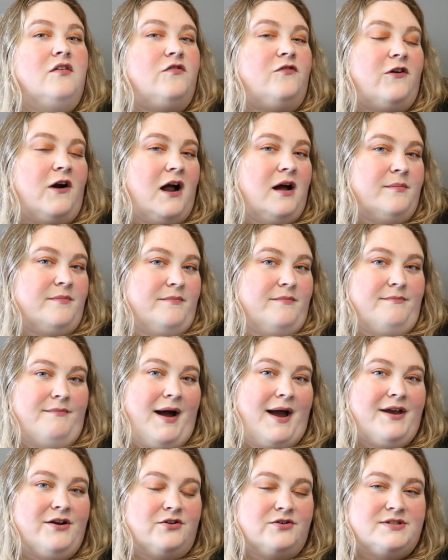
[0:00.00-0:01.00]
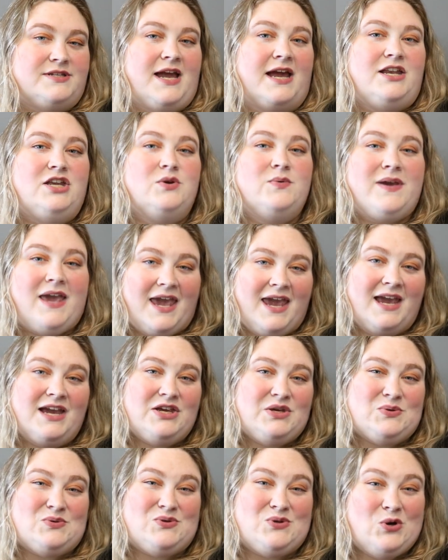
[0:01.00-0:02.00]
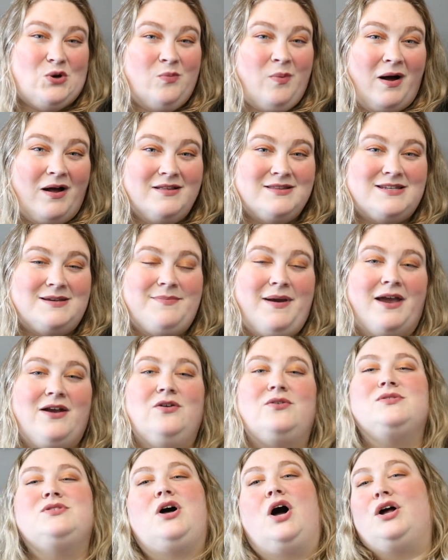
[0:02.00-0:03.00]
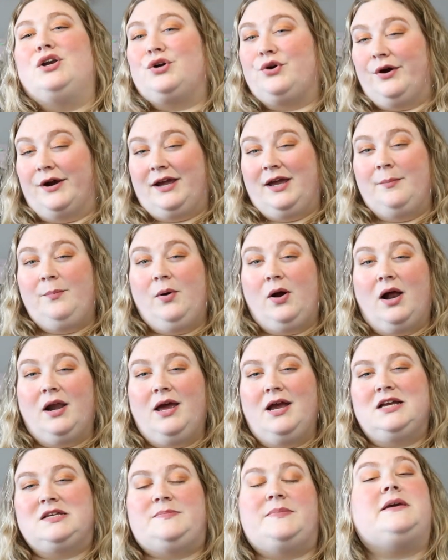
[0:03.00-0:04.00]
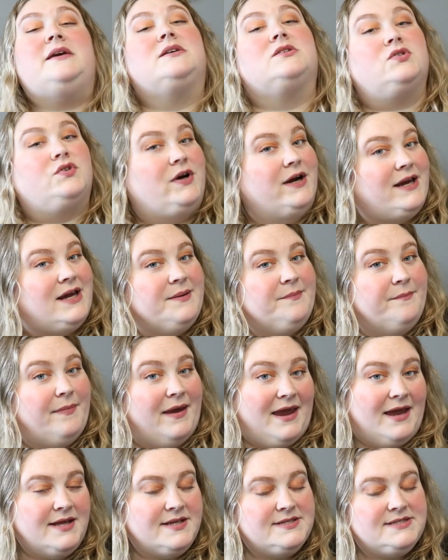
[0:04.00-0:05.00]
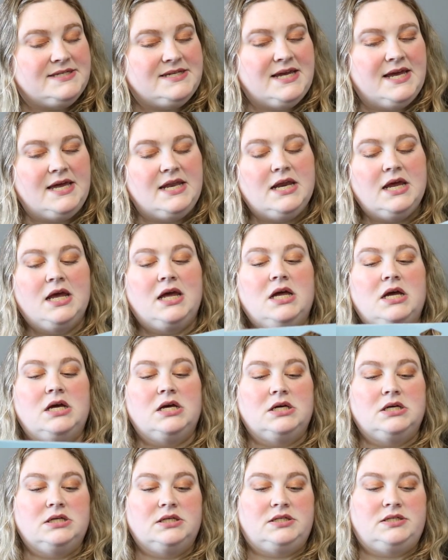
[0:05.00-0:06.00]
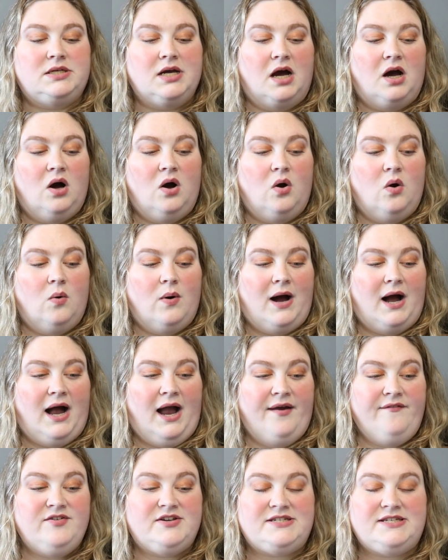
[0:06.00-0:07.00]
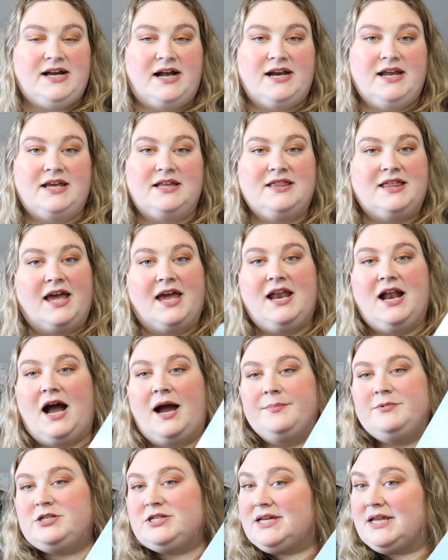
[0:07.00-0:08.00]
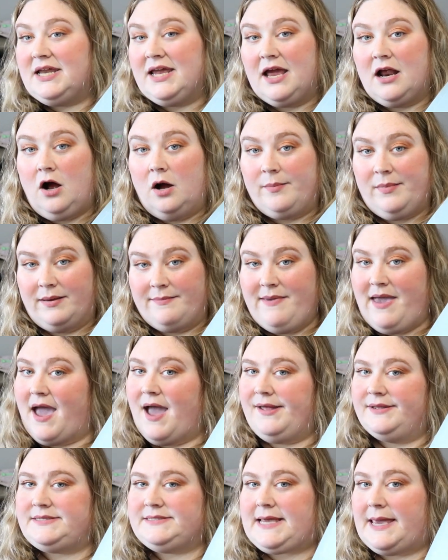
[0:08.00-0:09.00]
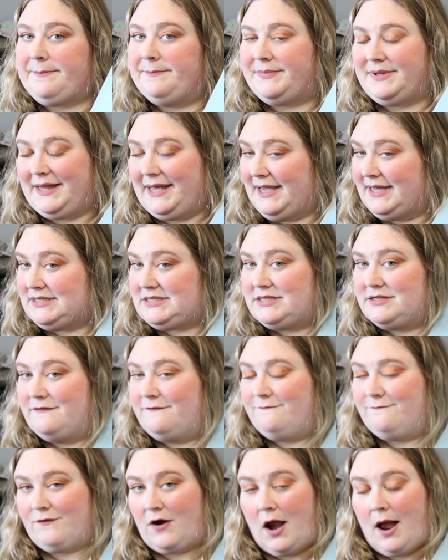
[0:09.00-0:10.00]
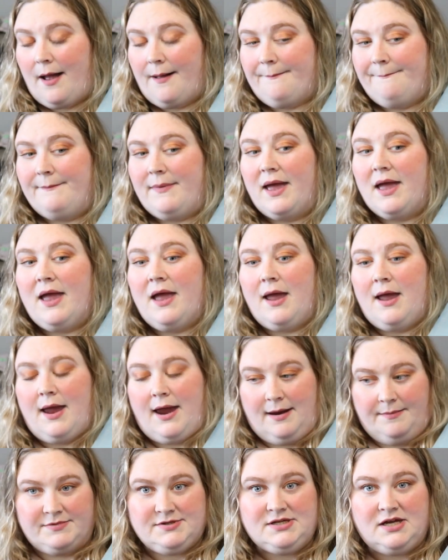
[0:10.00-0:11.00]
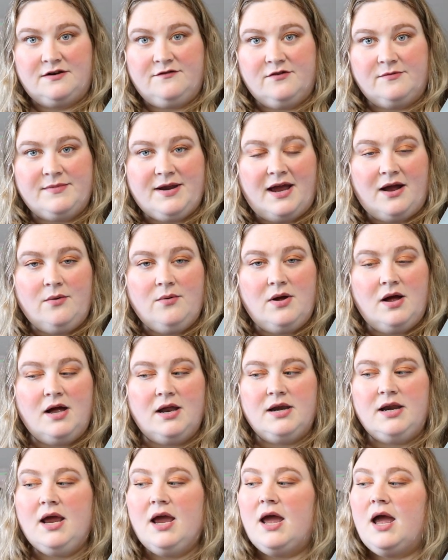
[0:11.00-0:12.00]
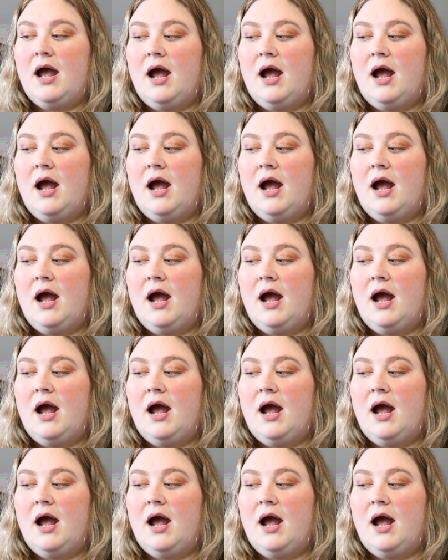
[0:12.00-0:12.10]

from Michaels and you can't use coupons at Michaels on Cricut products because Cricut bans it. So I've decided that I'm just going to get all my mats and blades from Amazon from now on